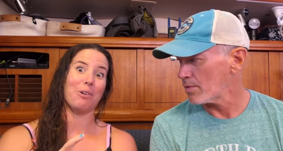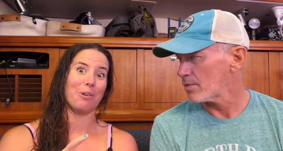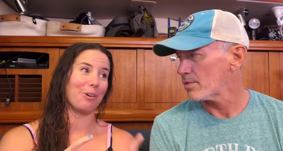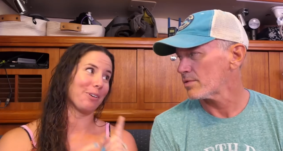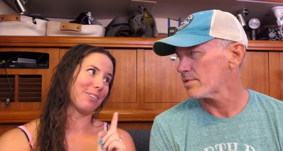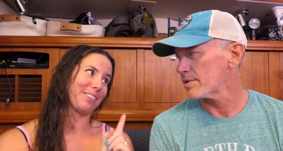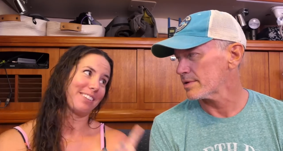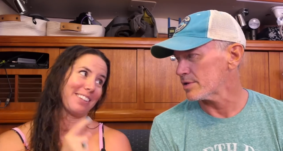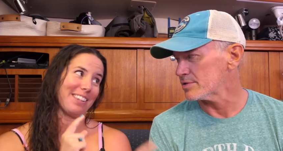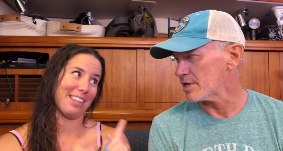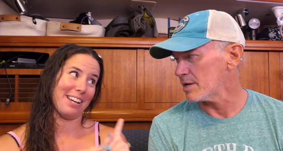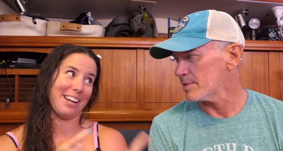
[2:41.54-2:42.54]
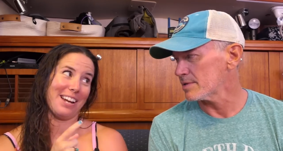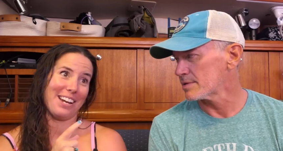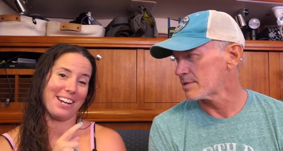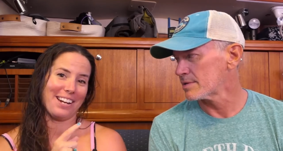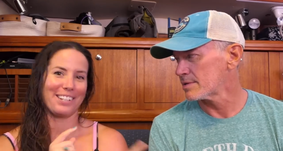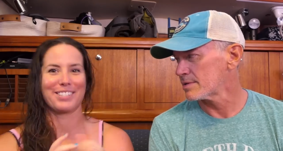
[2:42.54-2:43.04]
Speaker 1: oh, good timing.
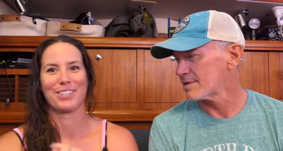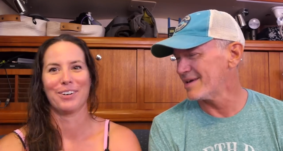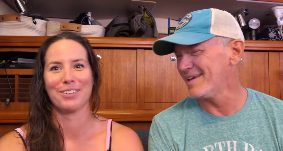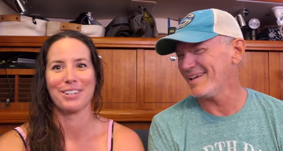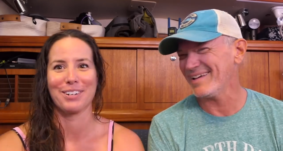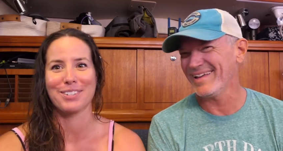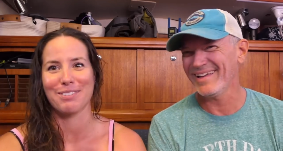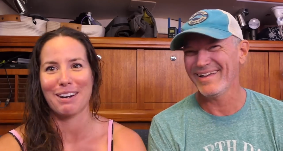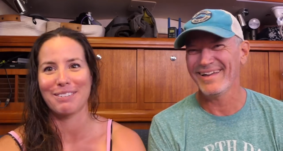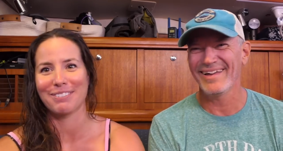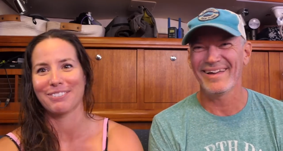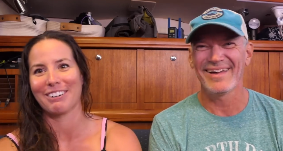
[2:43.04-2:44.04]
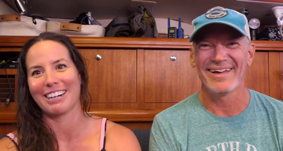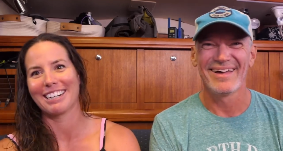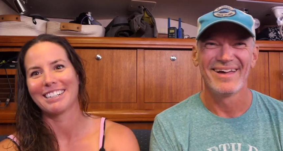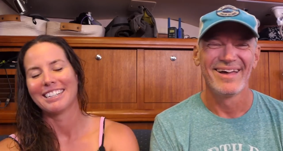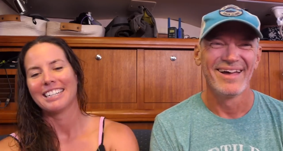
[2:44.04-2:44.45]
They sold theirs right before it.